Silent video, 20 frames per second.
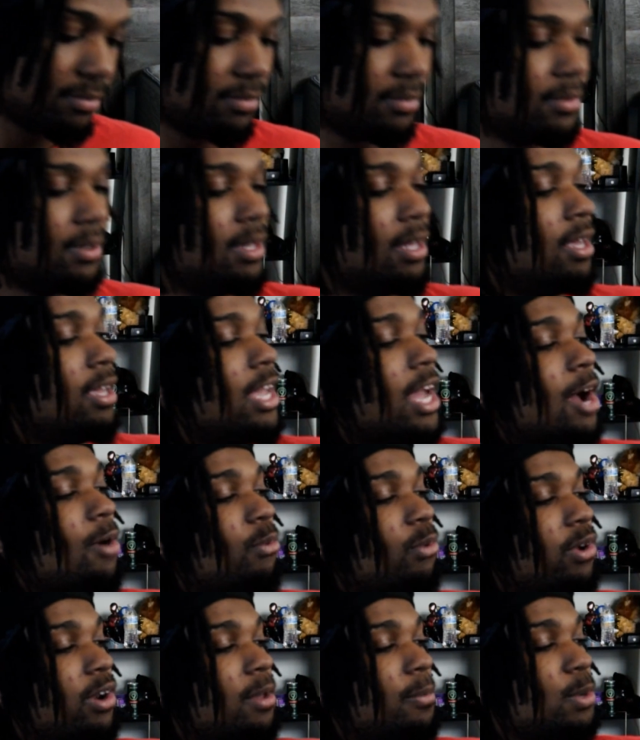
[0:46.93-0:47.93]
Y'all
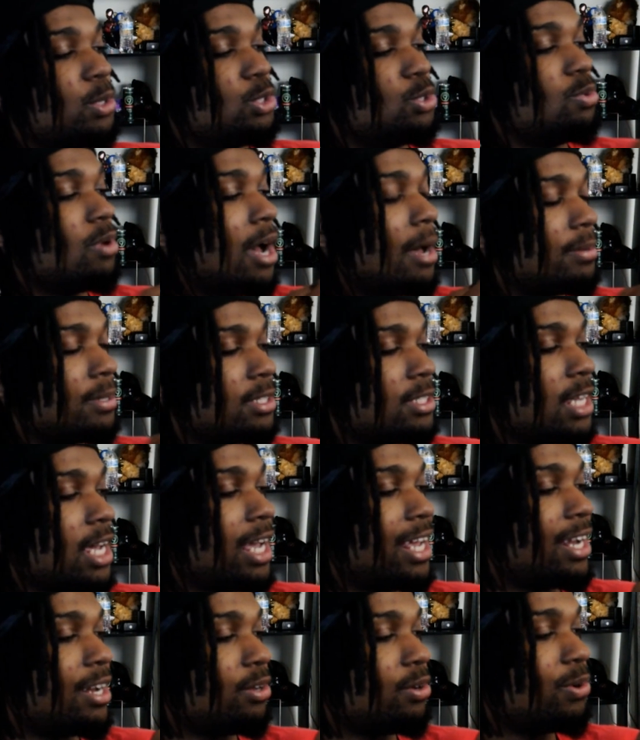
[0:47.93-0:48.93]
run up on two opposite sides of
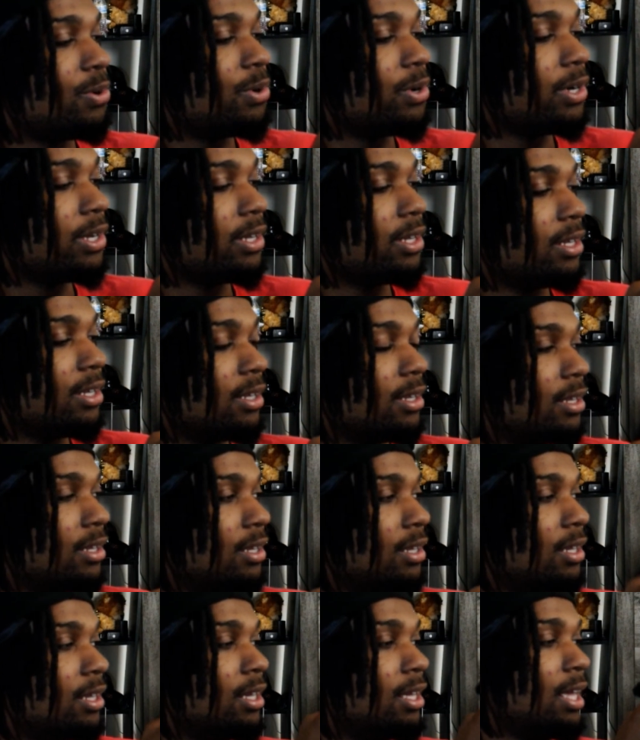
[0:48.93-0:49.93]
the court,
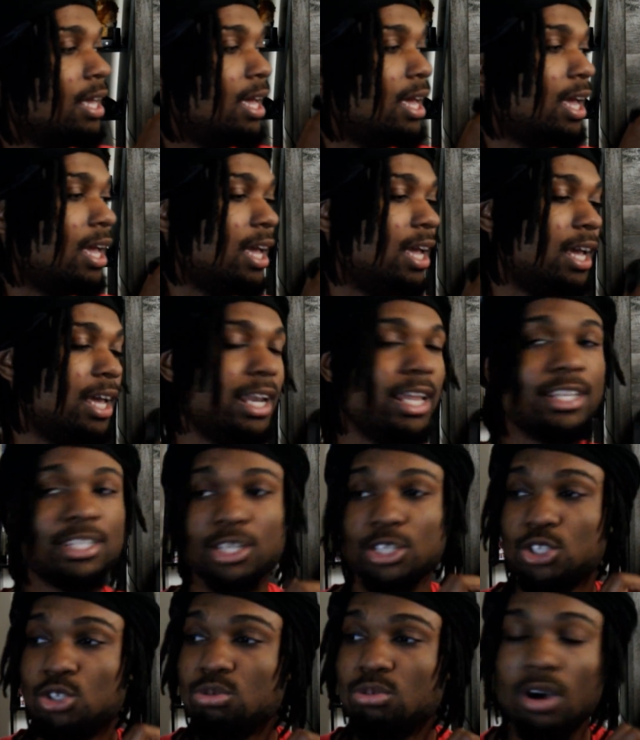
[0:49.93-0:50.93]
and it's a
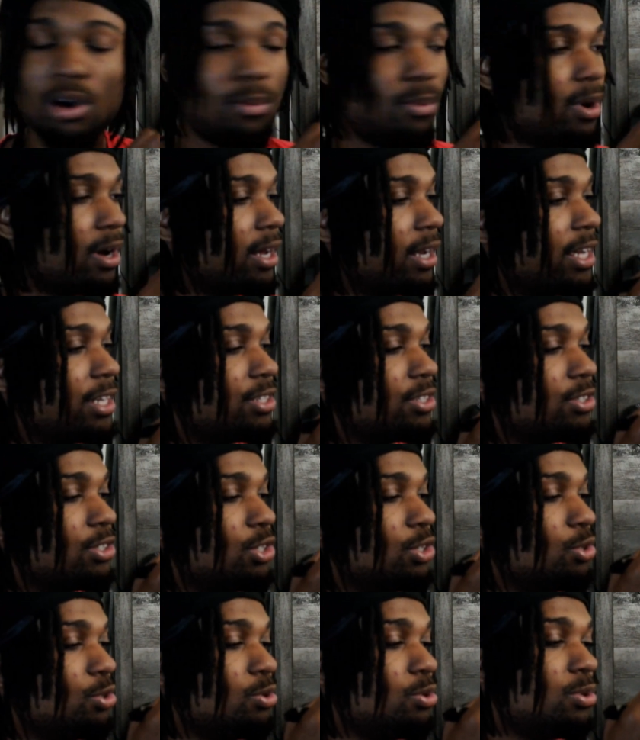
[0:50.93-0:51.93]
2-on-1. It's just
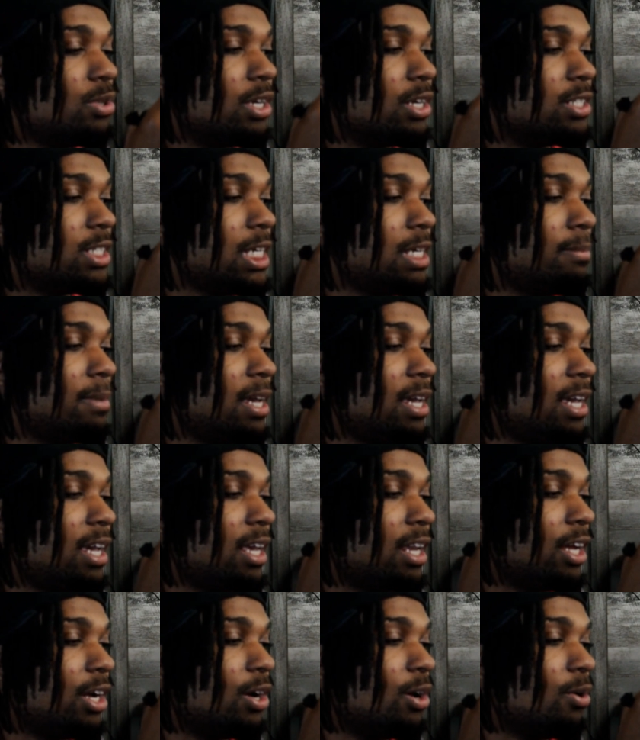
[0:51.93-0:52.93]
you, your teammate, and the
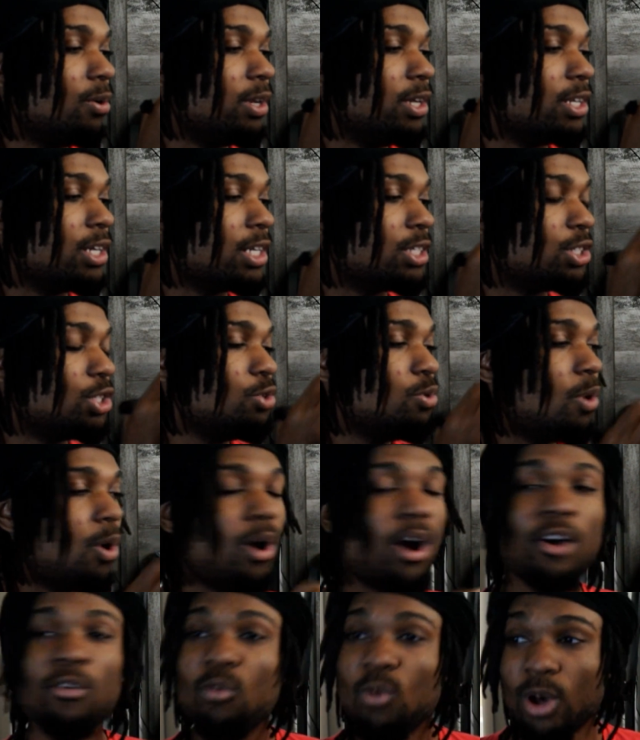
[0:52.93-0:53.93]
goalie. A
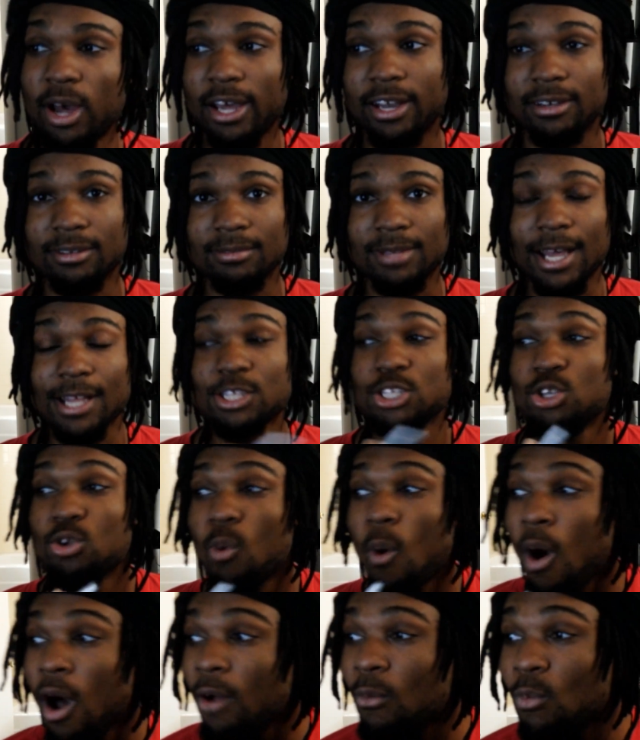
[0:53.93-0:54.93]
2-on-1. A
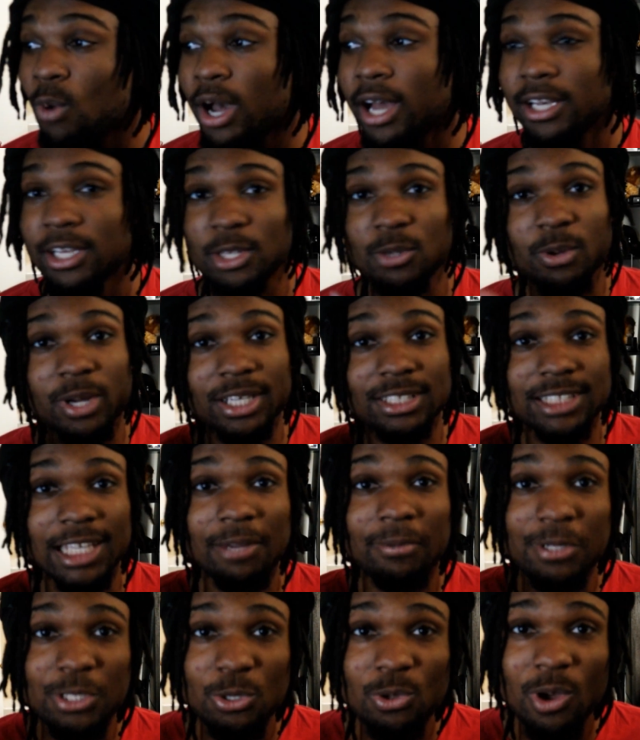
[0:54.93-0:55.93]
2-on-1. Do you understand
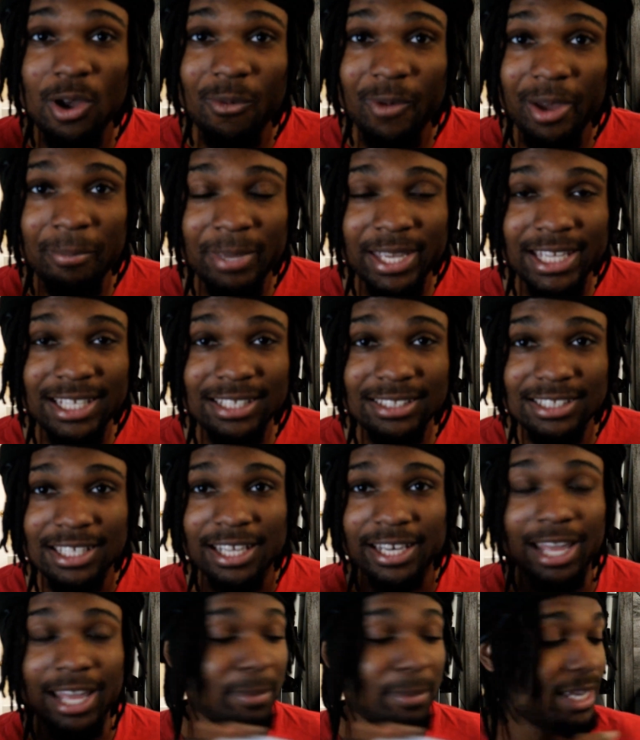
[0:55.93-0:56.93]
what 2-on-1 means?
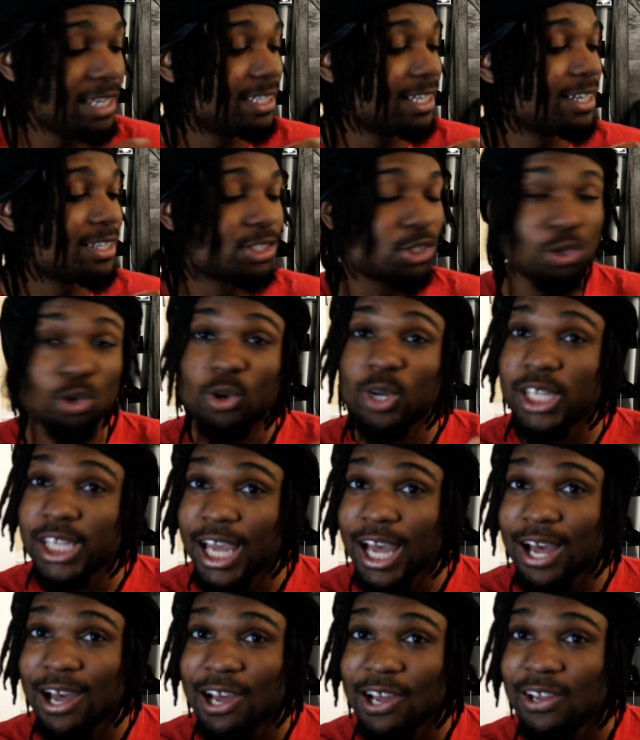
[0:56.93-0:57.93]
That means there's two of
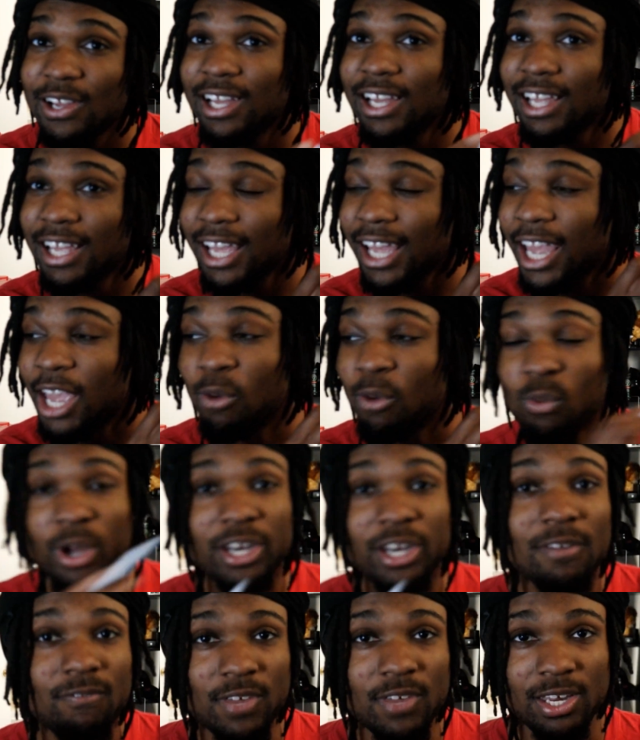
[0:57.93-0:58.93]
y'all and one
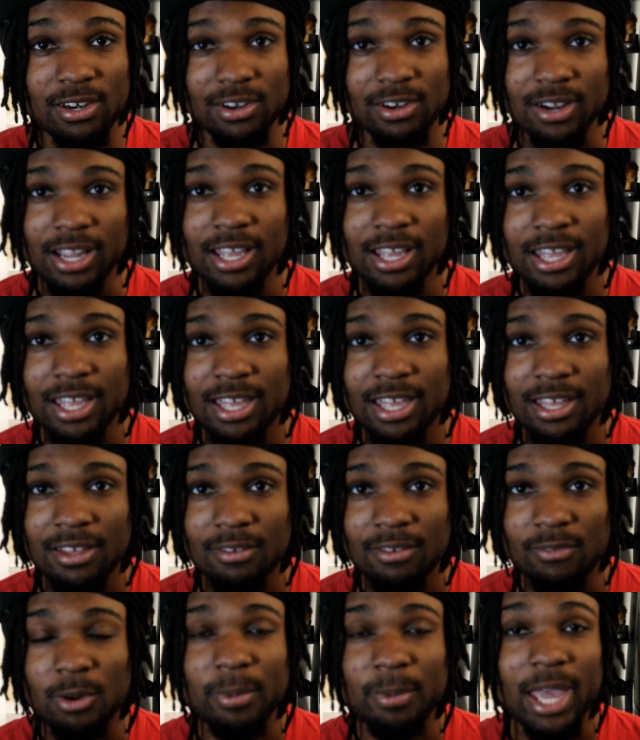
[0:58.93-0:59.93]
defender
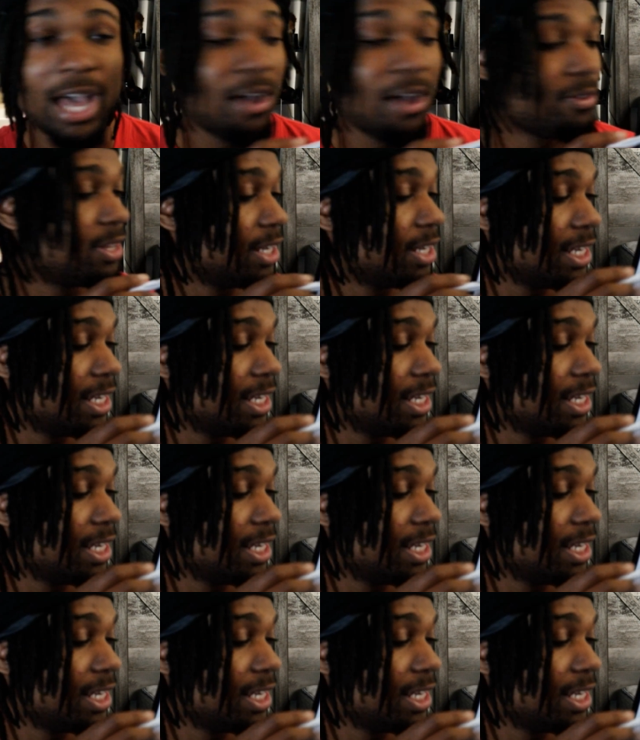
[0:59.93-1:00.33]
from y'all to get to the